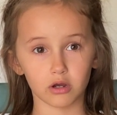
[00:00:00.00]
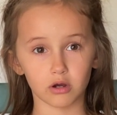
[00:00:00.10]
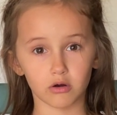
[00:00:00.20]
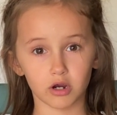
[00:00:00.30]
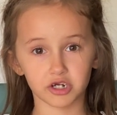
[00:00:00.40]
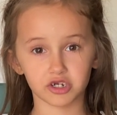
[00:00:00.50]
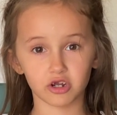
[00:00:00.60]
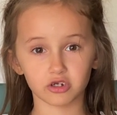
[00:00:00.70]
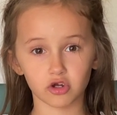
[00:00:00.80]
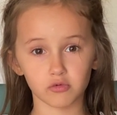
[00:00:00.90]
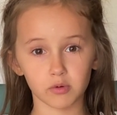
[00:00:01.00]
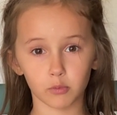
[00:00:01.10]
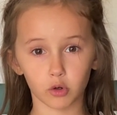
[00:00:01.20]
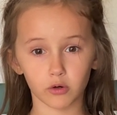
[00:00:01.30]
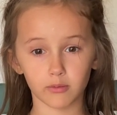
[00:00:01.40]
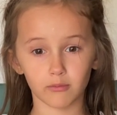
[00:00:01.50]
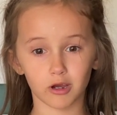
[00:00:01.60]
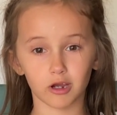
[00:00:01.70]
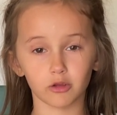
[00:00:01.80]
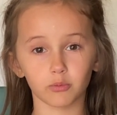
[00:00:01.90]
Oh, hushed October, morning
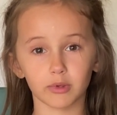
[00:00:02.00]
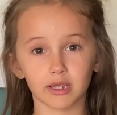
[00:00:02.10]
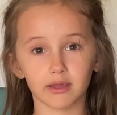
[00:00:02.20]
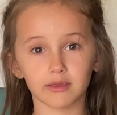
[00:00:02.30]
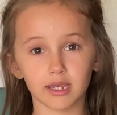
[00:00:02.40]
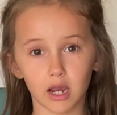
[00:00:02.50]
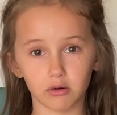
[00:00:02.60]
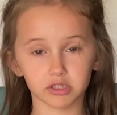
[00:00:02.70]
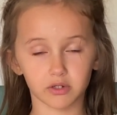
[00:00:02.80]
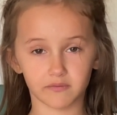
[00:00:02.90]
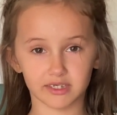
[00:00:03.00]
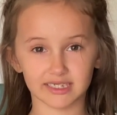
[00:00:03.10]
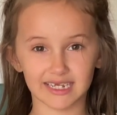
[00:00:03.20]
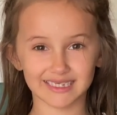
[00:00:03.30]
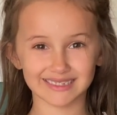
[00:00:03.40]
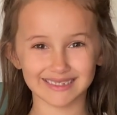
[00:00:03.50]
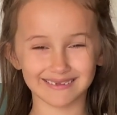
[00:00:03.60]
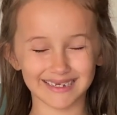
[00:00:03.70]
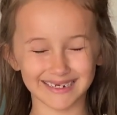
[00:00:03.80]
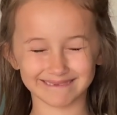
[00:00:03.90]
mild, begin the hours of this day
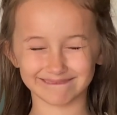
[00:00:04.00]
slowly.